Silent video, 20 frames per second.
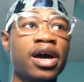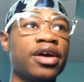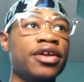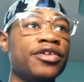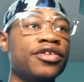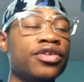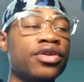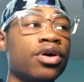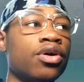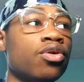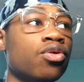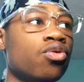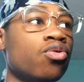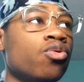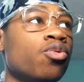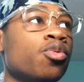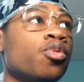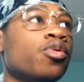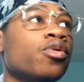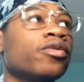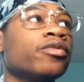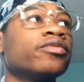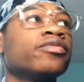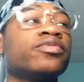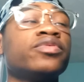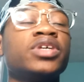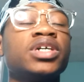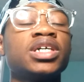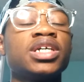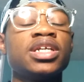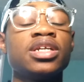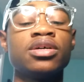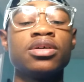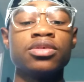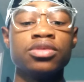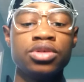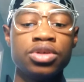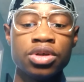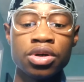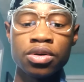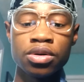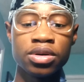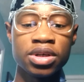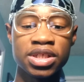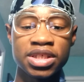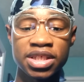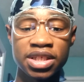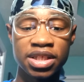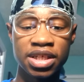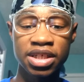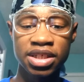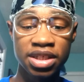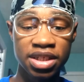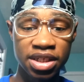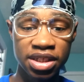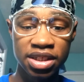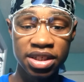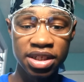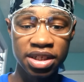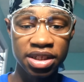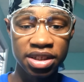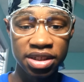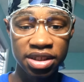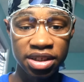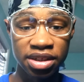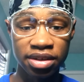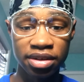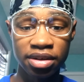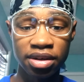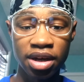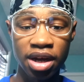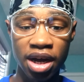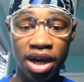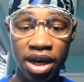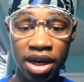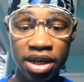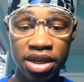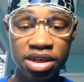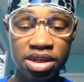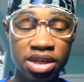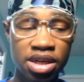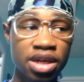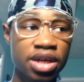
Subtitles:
No fucking adult is listening to this nigga, alright?